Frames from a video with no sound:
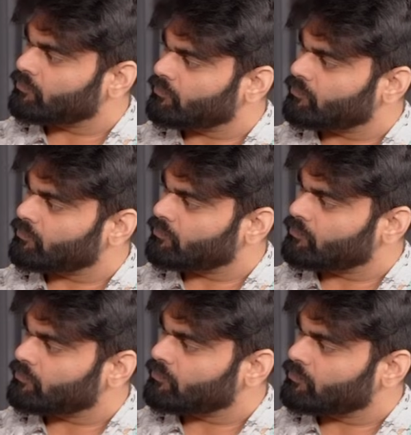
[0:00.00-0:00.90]

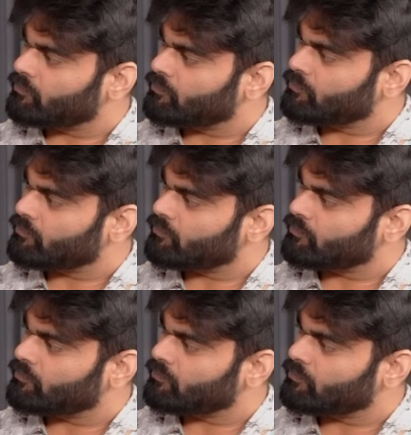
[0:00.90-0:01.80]

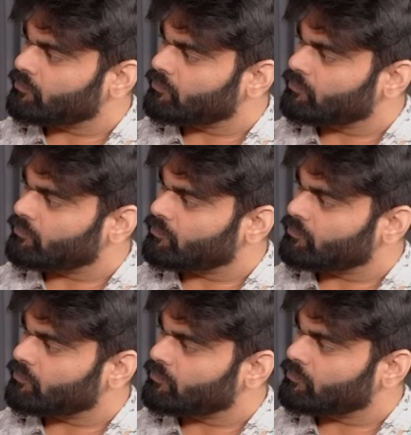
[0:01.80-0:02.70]

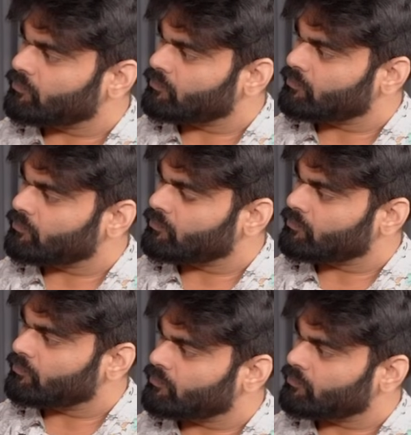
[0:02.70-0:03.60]

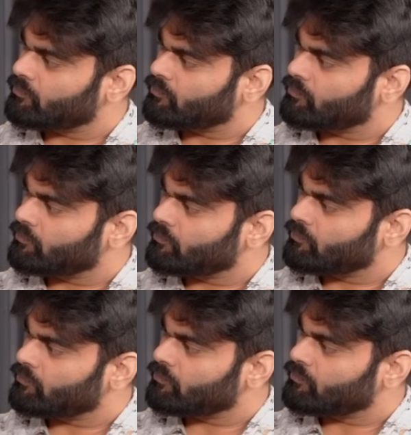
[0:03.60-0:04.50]

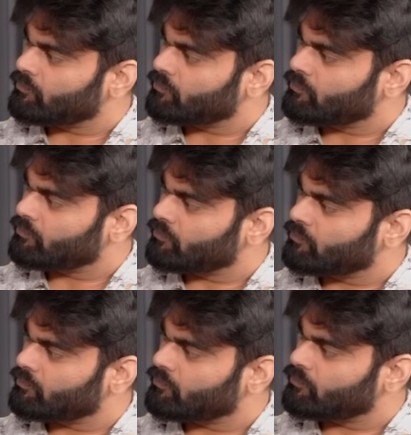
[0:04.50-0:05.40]

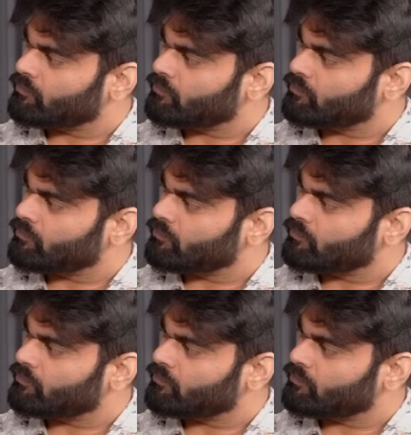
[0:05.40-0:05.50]
This person isn't speaking.